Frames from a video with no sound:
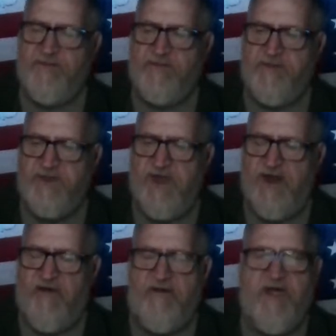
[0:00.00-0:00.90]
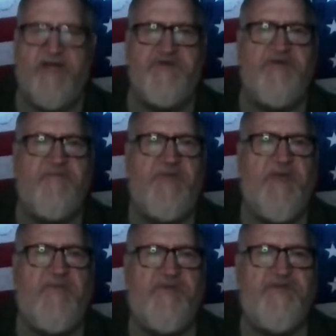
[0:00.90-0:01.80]
the airline should
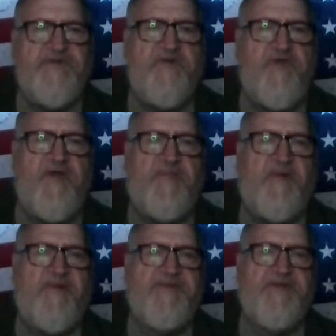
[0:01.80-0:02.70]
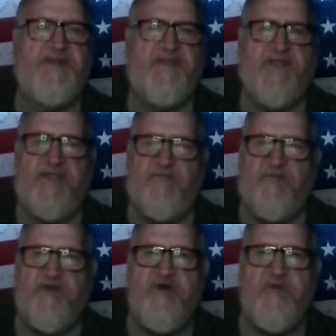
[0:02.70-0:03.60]
be able to sue that person and
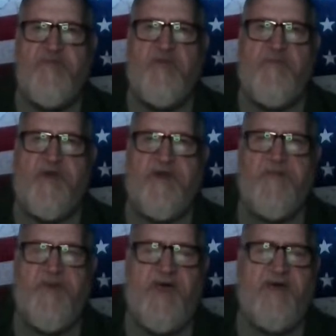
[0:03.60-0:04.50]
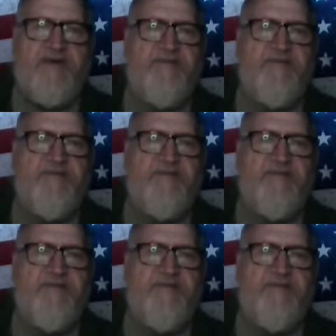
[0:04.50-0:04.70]
recoup their money back.